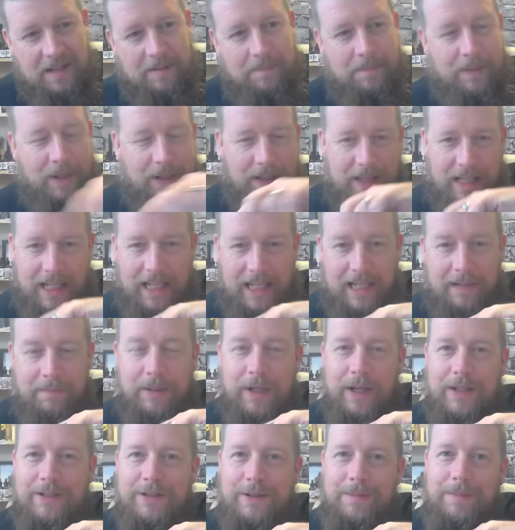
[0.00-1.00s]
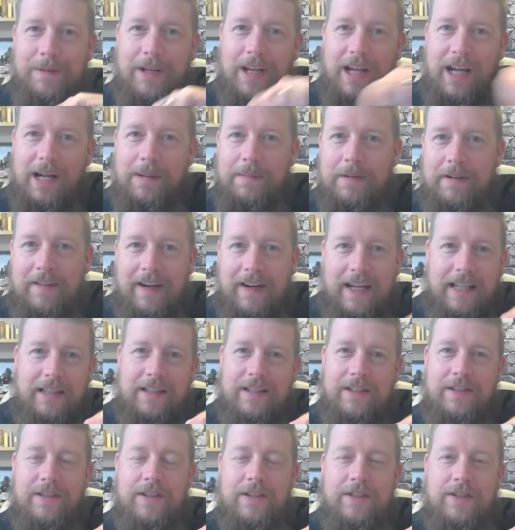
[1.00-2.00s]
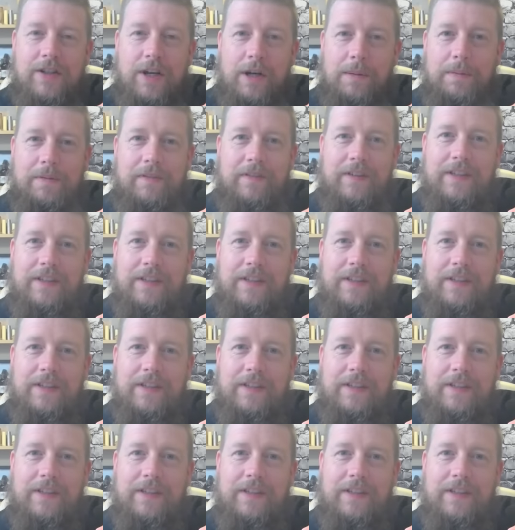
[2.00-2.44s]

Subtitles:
Put some lime around the top of